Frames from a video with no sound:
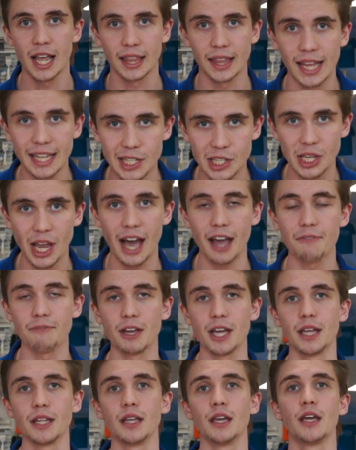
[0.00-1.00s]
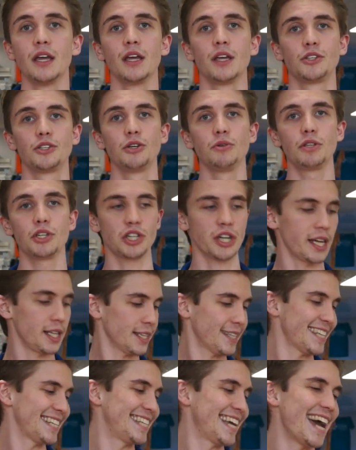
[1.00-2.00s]
Let's dive in to the channel
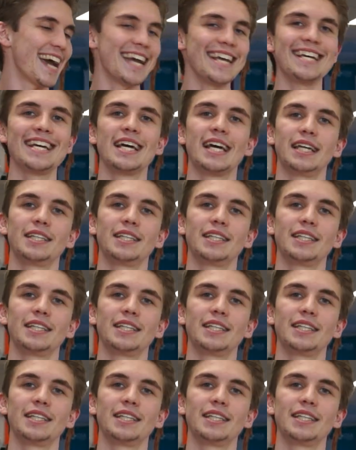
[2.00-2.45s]
today